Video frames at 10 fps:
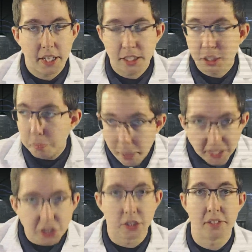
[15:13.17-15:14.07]

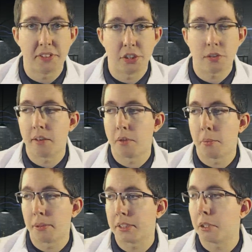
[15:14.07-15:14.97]
especially if you're trying to
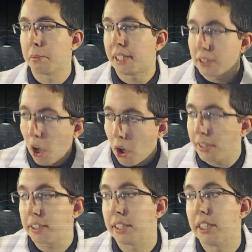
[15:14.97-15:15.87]
run multicolor, because
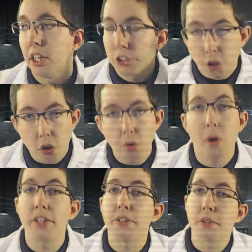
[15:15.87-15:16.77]
honestly, turn
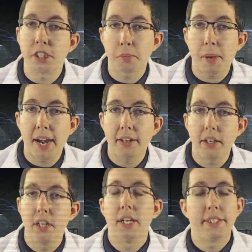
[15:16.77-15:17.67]
one you can
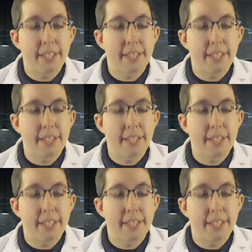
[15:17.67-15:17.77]
Spire,